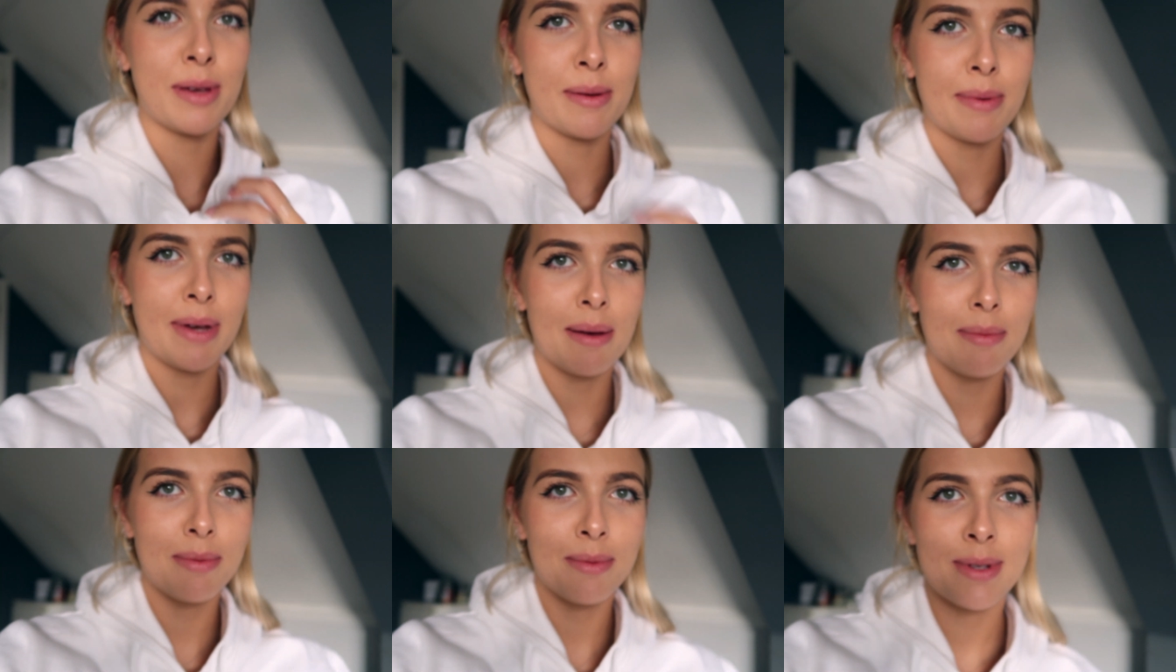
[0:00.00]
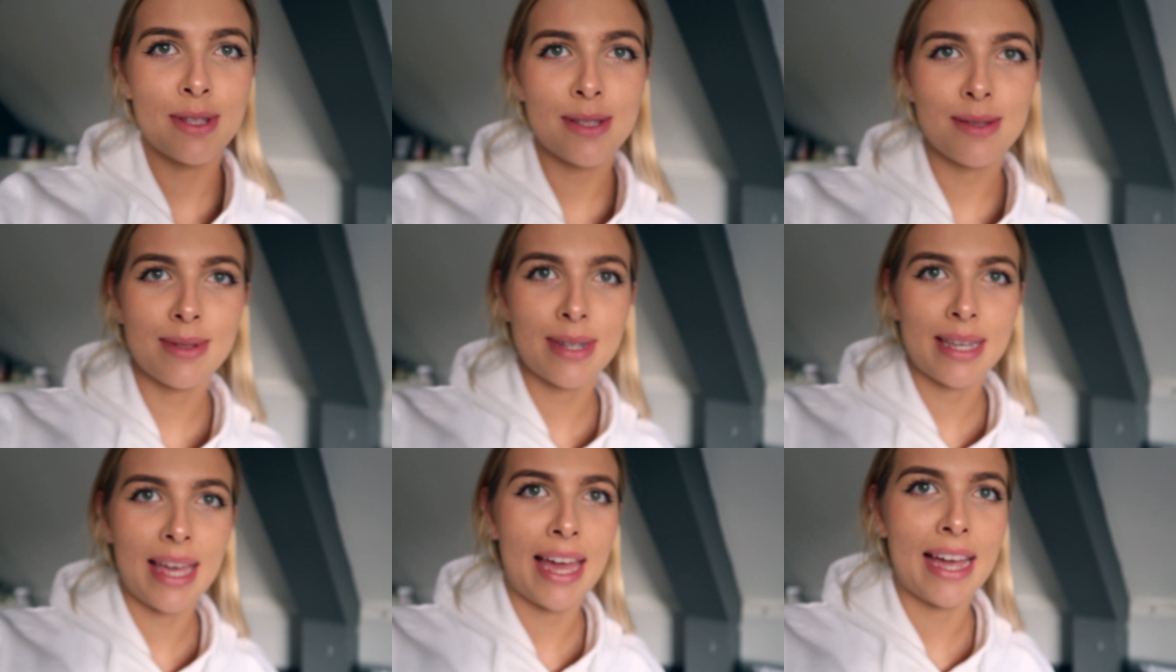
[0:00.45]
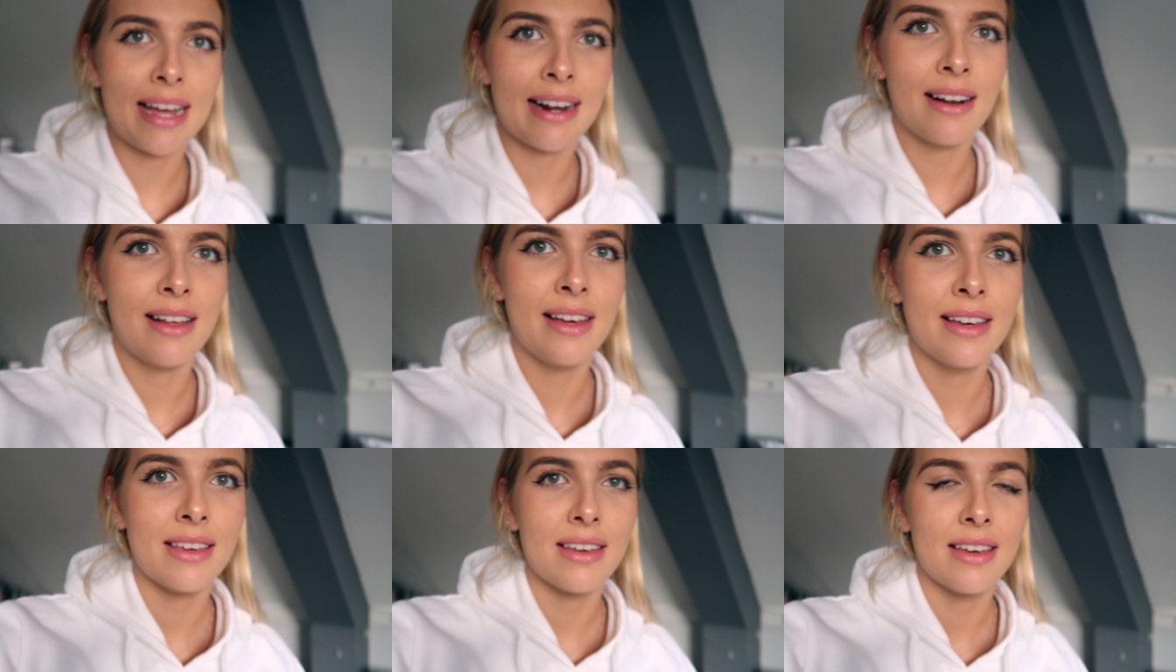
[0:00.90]
My purple ones were getting
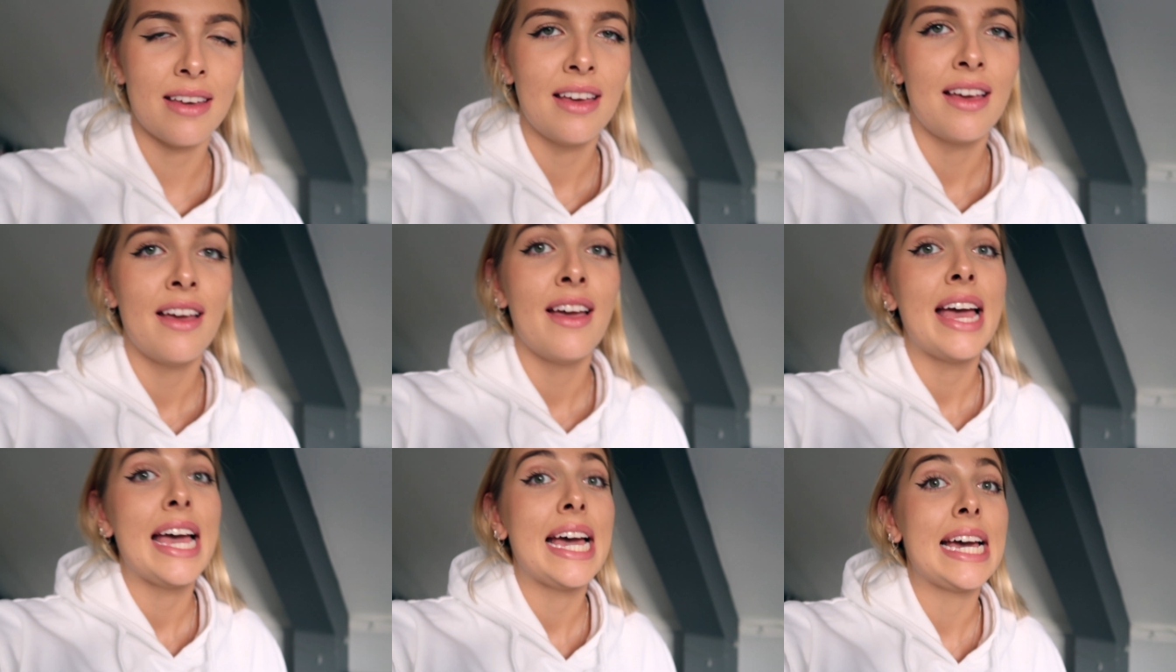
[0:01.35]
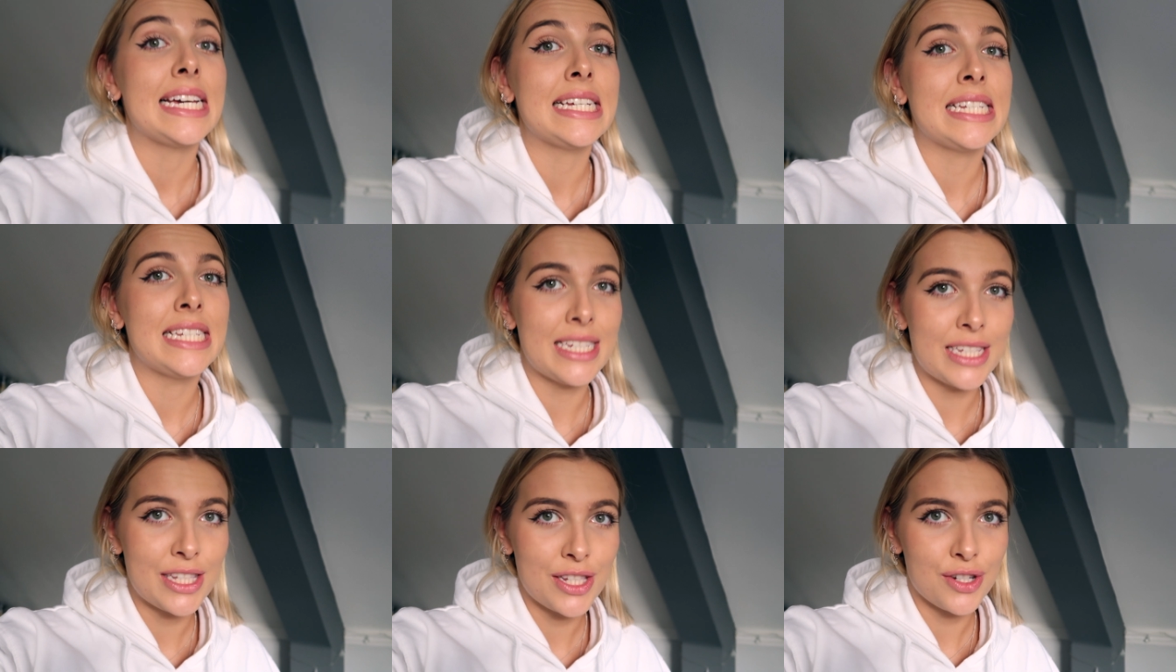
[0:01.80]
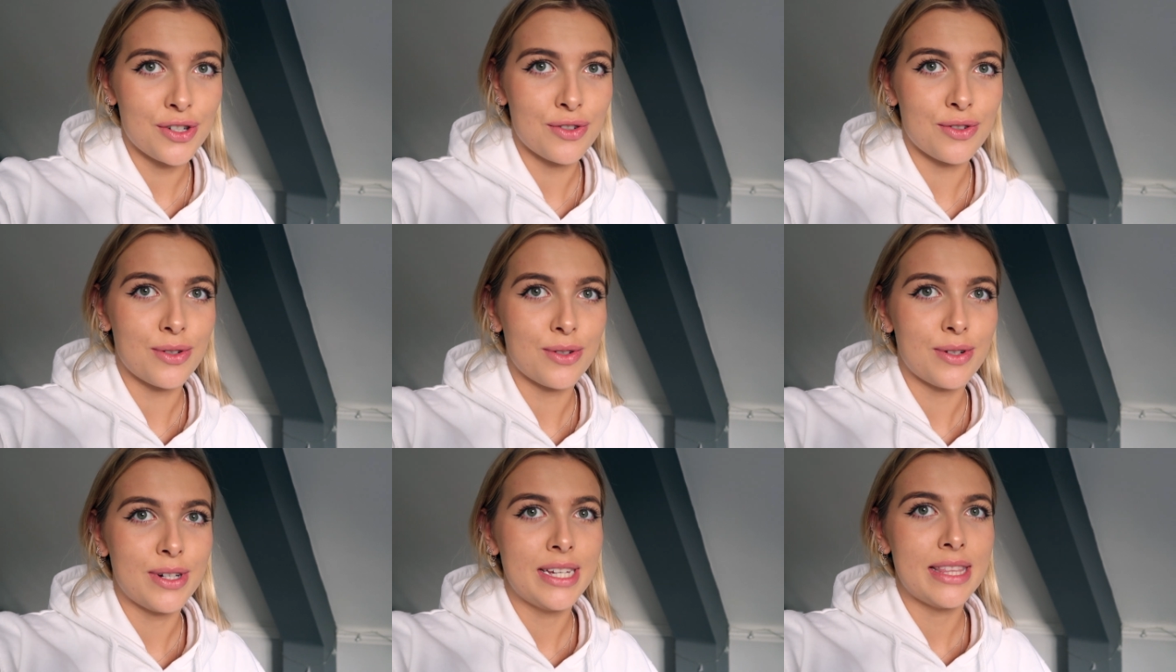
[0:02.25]
like
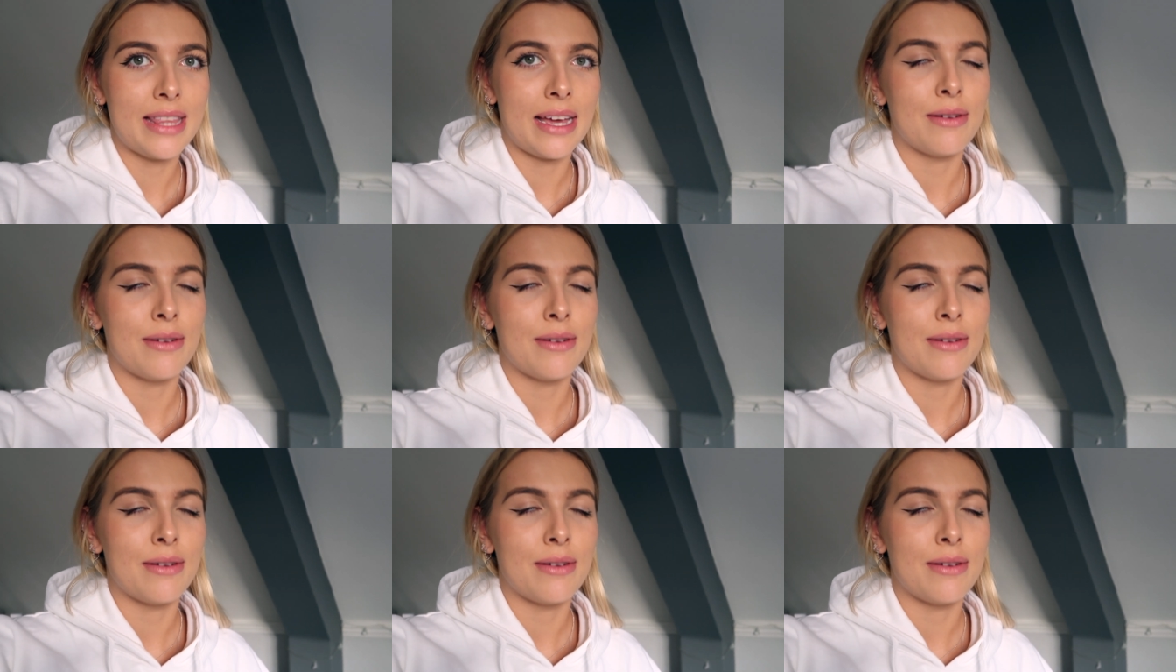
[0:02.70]
destroyed.